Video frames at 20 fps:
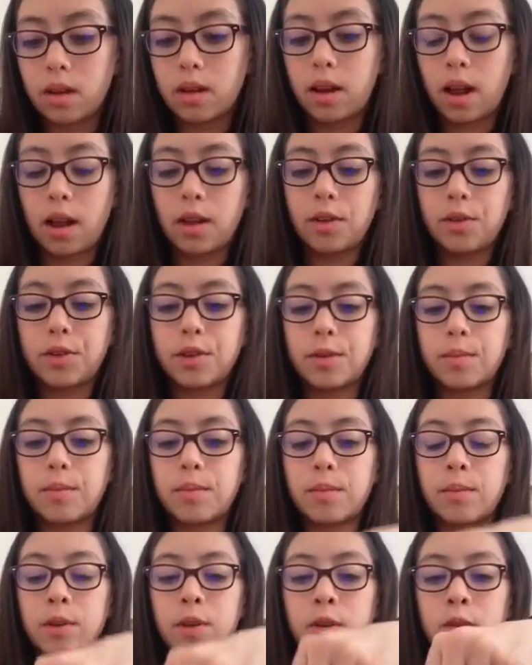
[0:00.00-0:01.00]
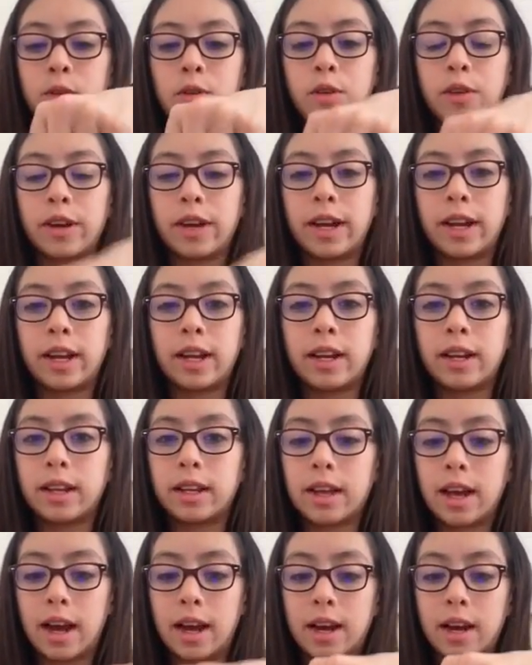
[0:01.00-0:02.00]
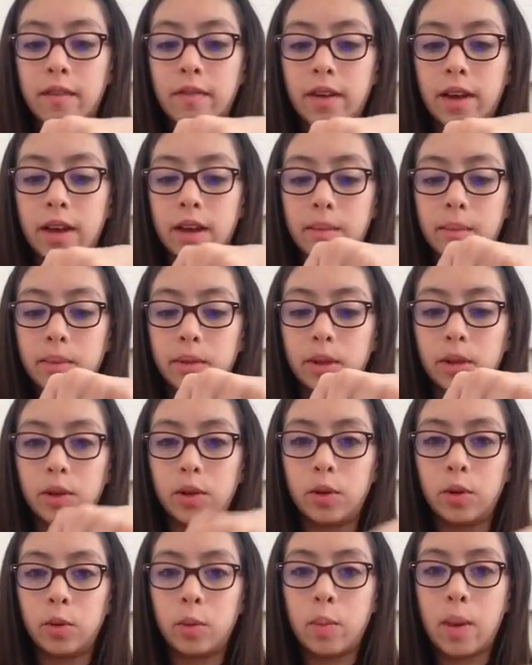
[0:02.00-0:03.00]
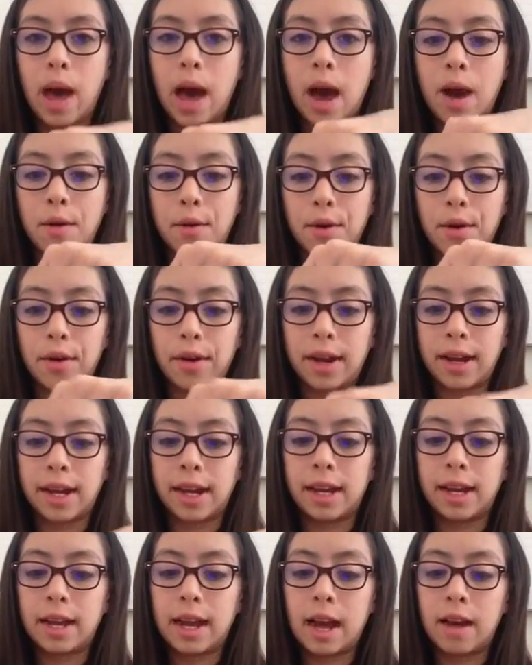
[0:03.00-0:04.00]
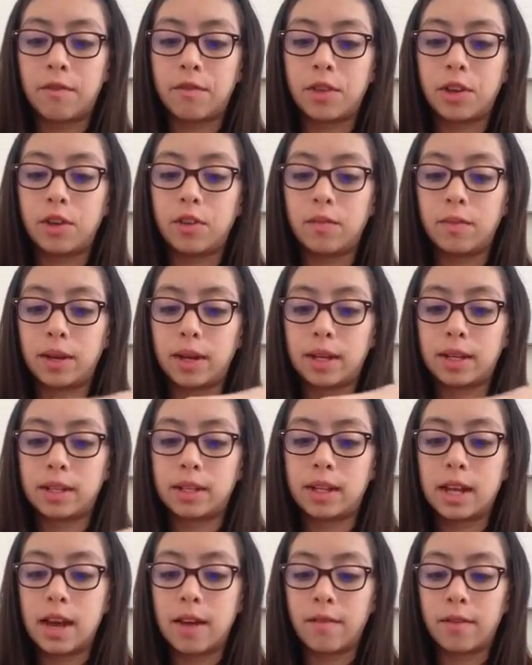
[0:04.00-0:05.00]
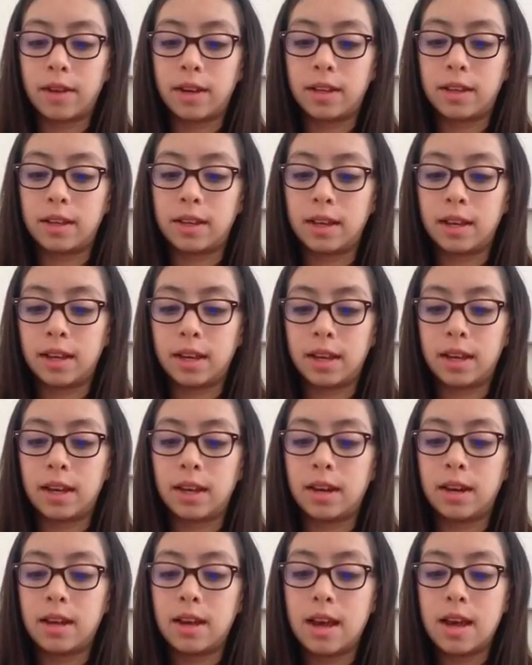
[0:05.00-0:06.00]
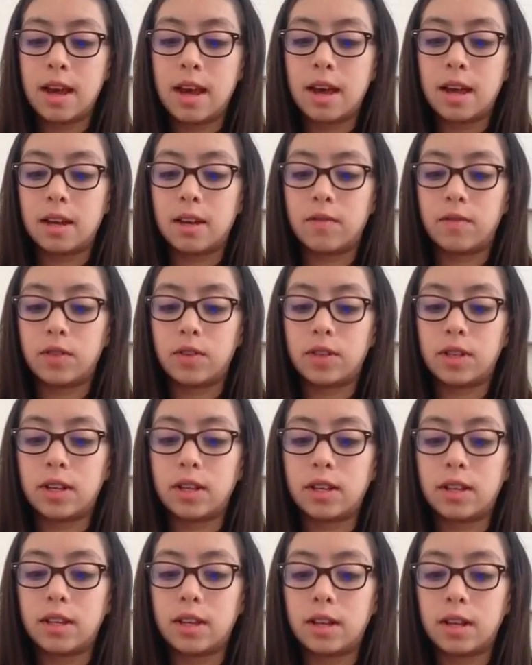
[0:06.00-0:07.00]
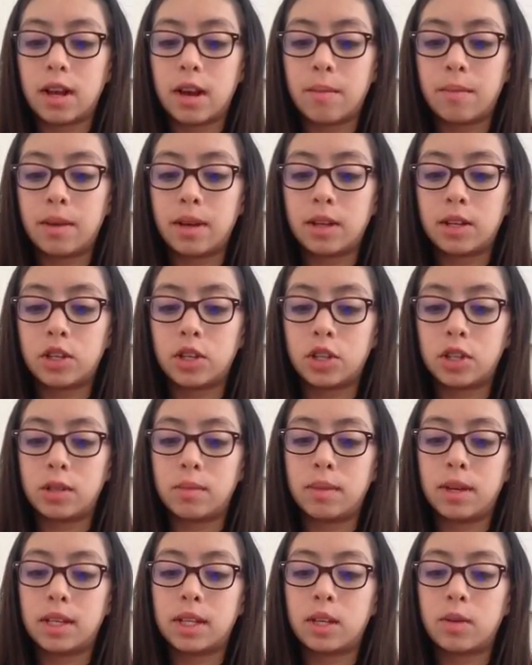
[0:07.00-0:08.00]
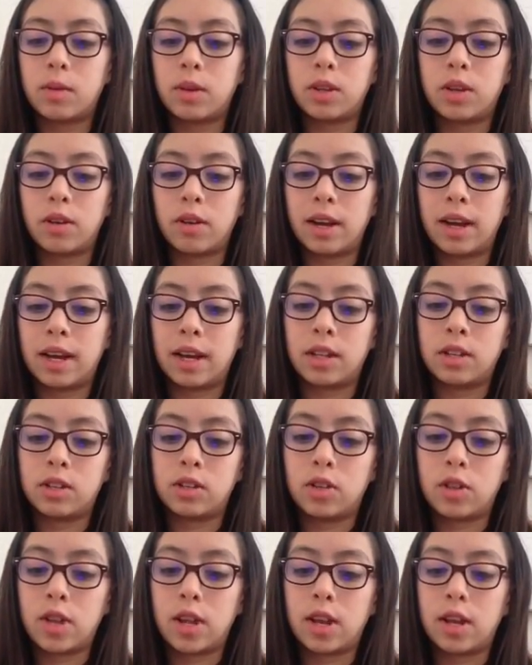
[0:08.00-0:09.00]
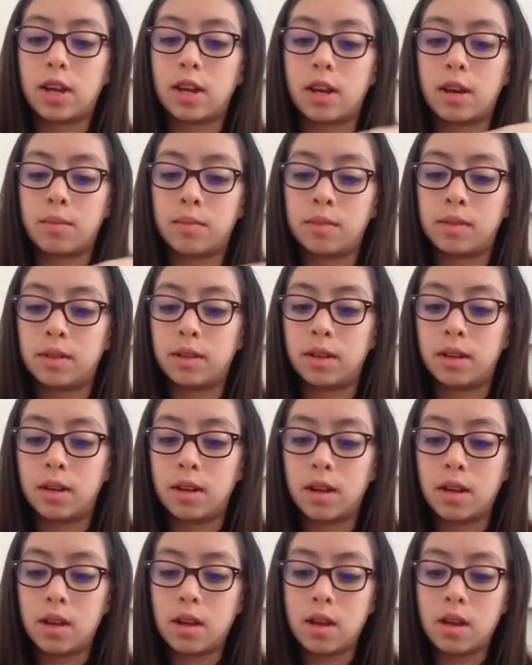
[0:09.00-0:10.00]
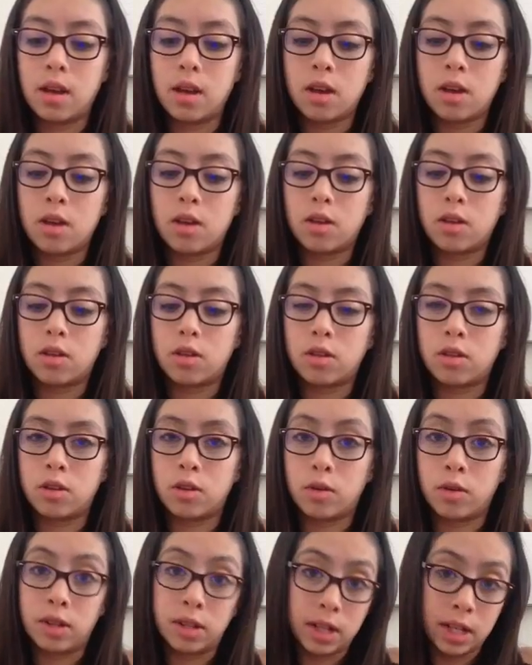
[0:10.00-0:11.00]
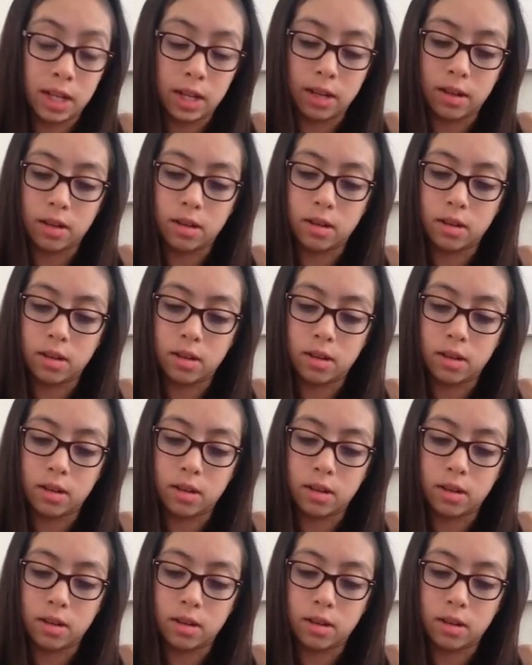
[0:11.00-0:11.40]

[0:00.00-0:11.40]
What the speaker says: Now you created kind of like a blue powdery after you mixed everything in. And if there's anything not mixed, just mix it with your hands so that it comes in thoroughly.